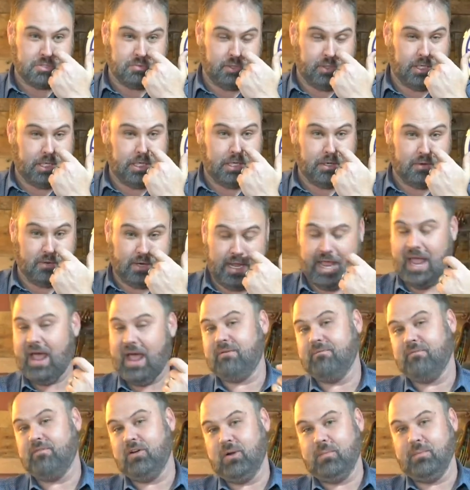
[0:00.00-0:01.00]
We don't
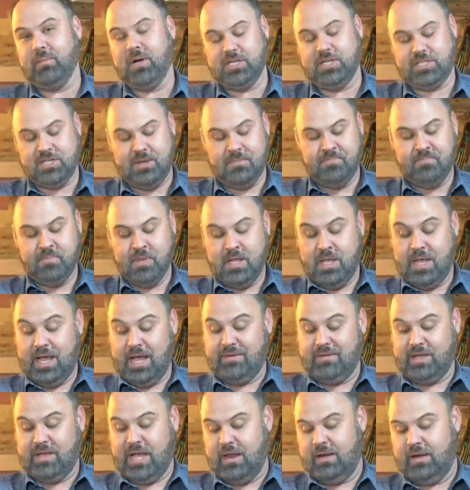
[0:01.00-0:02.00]
have very much.
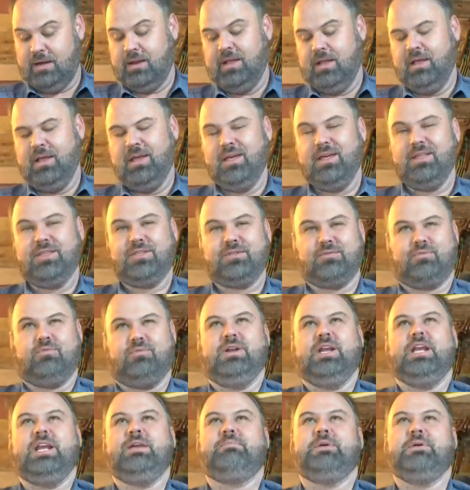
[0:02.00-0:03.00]
I've got
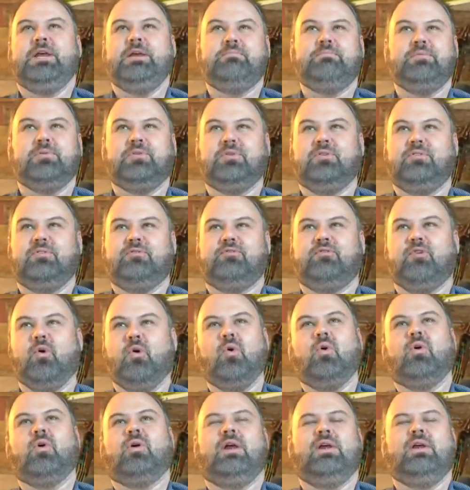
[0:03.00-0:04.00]
3 people,
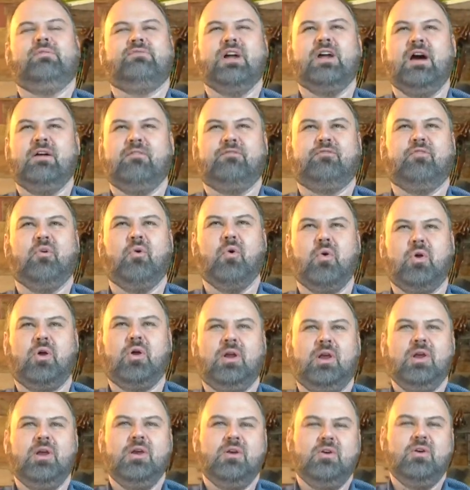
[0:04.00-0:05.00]
4, if not
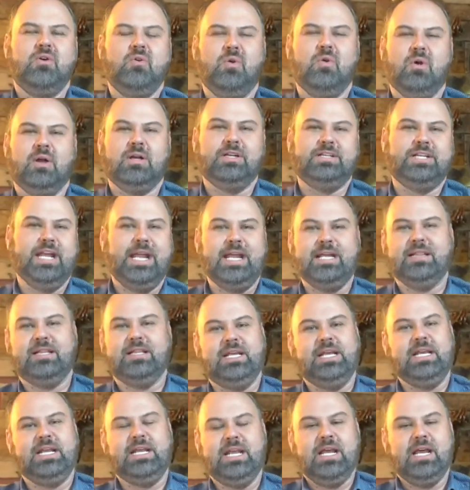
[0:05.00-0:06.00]
4, who are
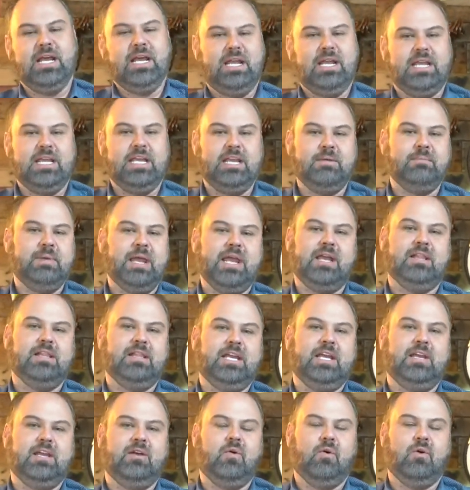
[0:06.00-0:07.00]
daily
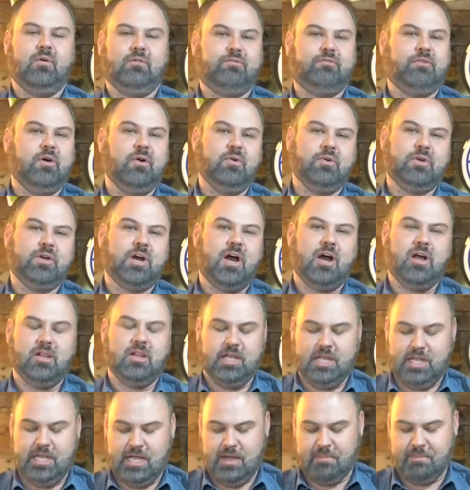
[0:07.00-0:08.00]
emailing or phone
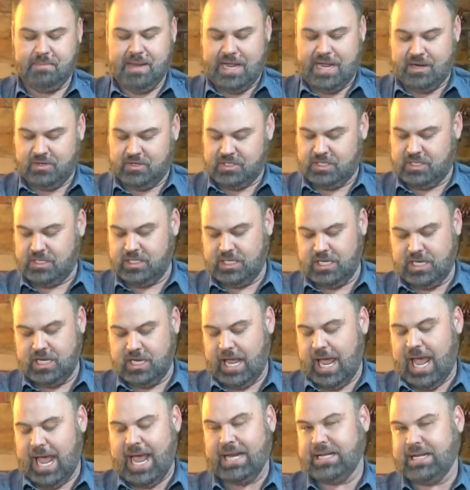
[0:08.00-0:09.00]
calling about the
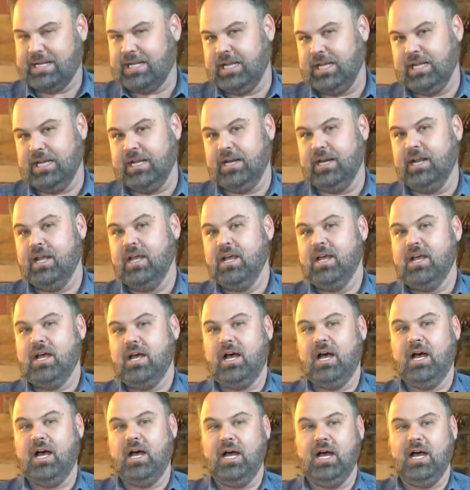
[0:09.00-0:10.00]
Atkin
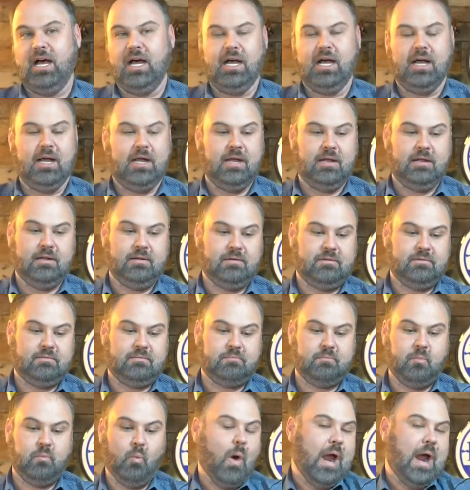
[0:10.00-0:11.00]

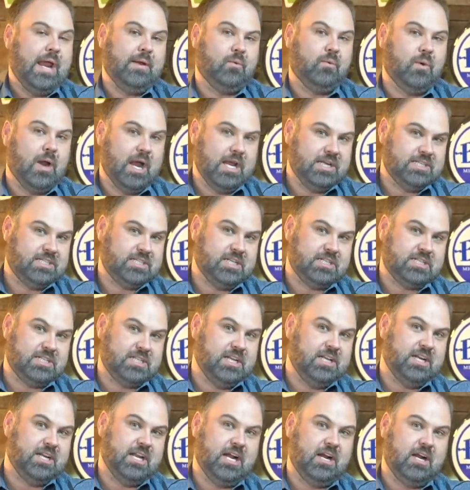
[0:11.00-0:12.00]
white rice that's
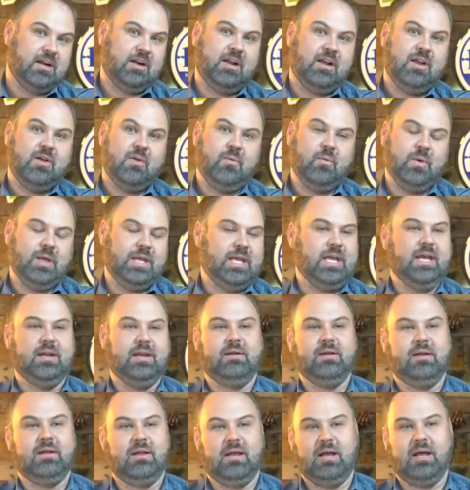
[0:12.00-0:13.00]
in there. We
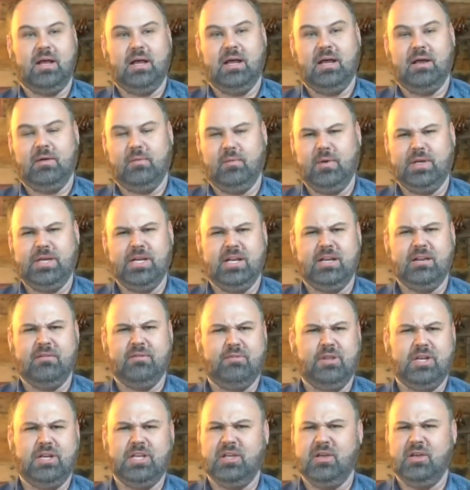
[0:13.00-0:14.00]
did a
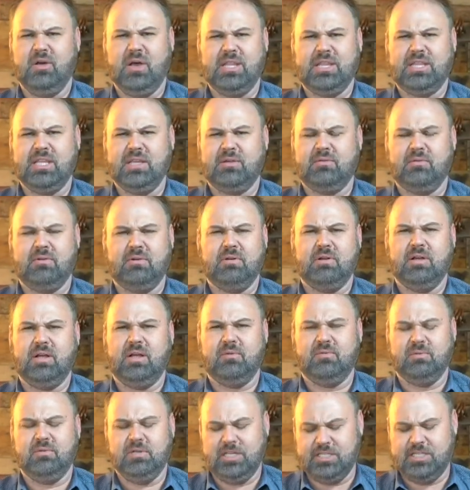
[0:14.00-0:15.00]
video, I think
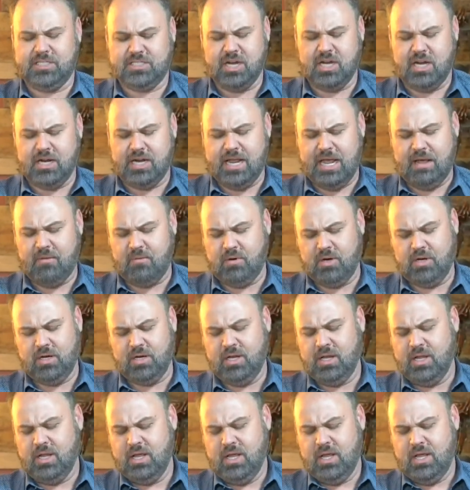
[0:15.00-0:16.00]
we're released on that one.
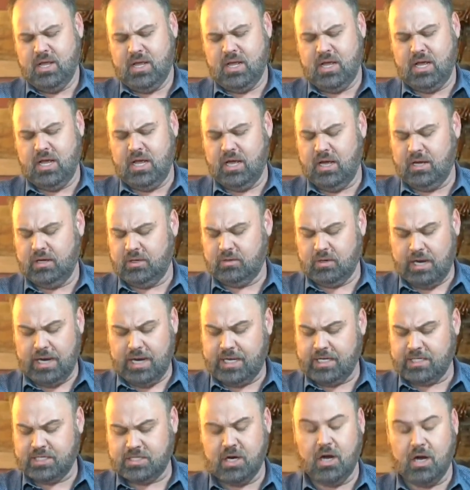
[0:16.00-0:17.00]
Great
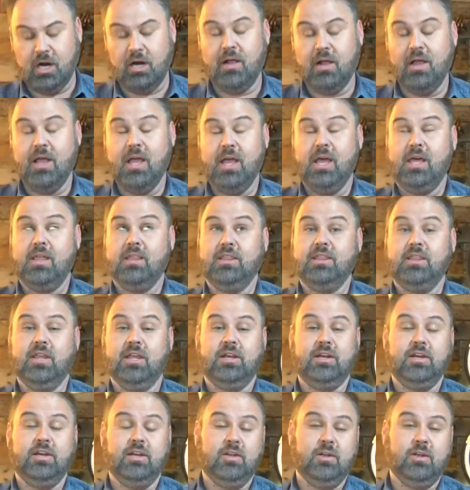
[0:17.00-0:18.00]
guitar. The
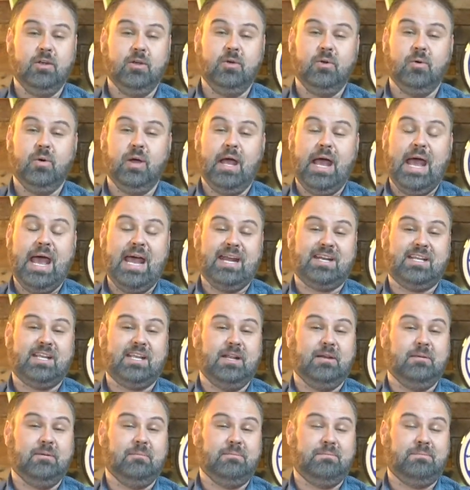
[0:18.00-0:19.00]
new
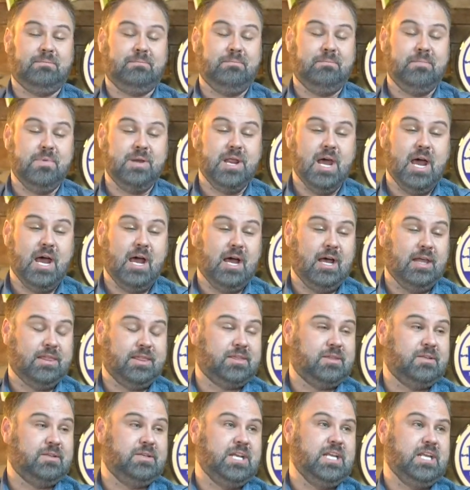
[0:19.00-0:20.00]
Atkin
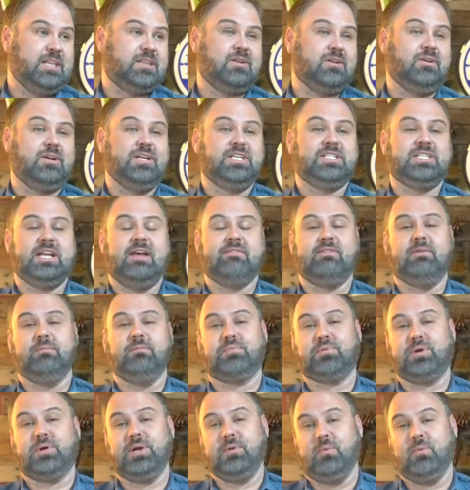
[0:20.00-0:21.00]
D37
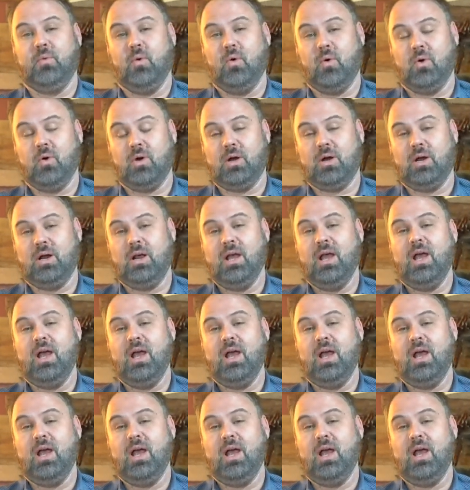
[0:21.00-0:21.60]
pre-war.